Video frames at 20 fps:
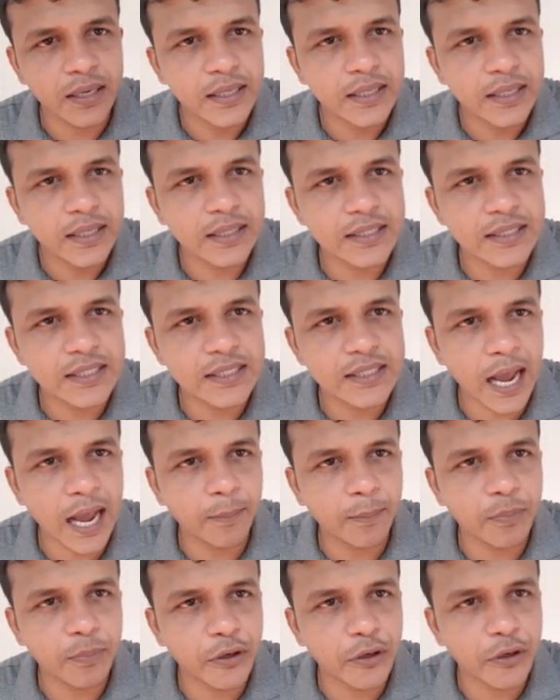it is
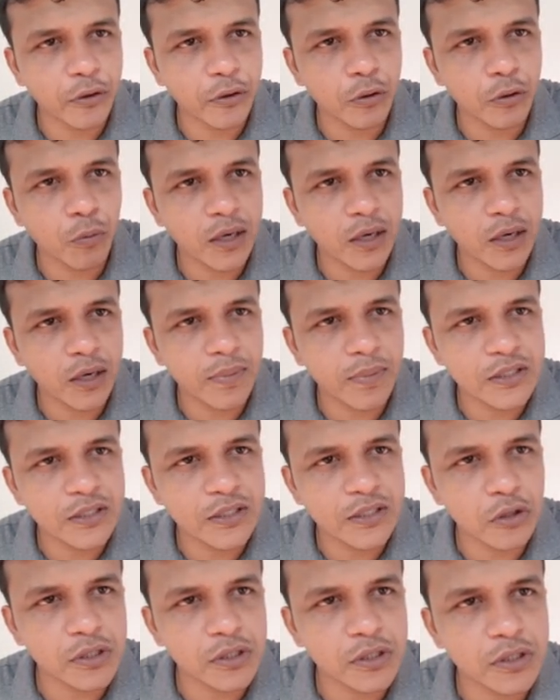amplitude, 1 by
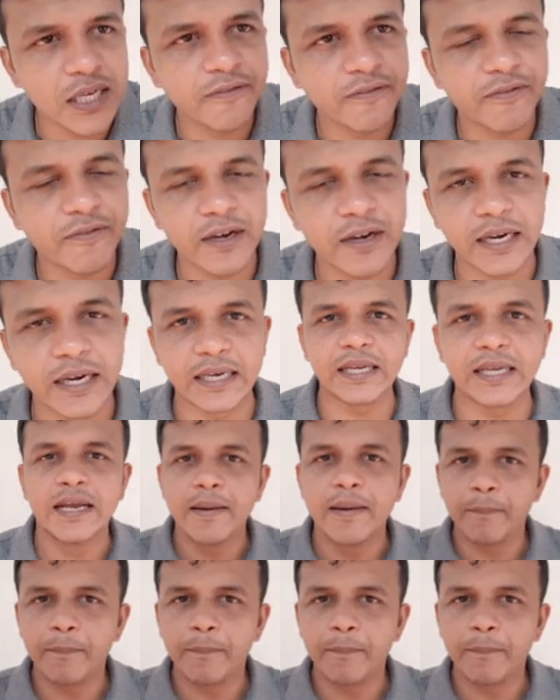0 is infinity.